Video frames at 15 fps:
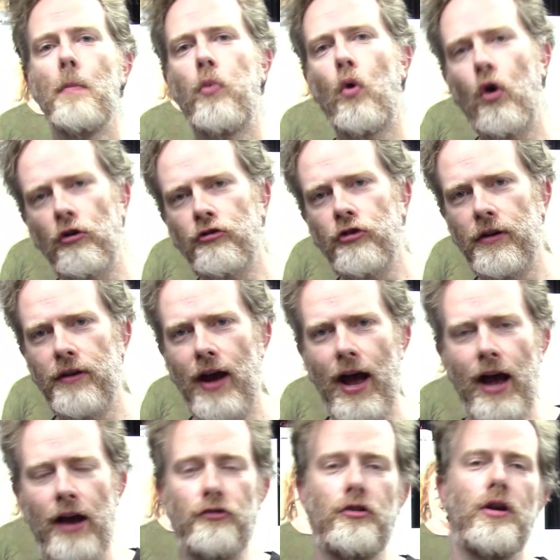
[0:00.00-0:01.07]
portrait
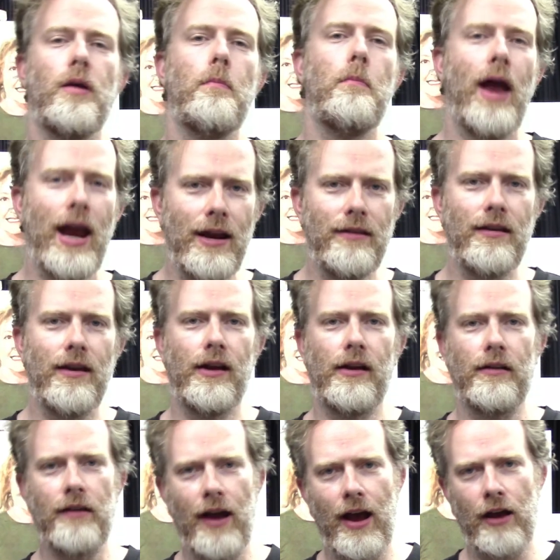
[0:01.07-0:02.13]
dash
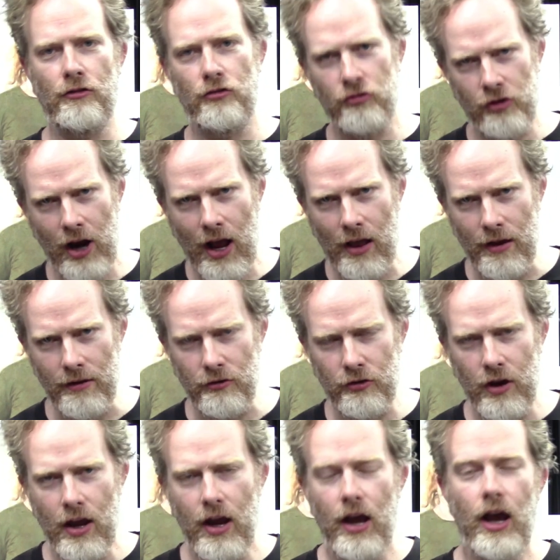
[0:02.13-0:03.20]
painting dash challenge.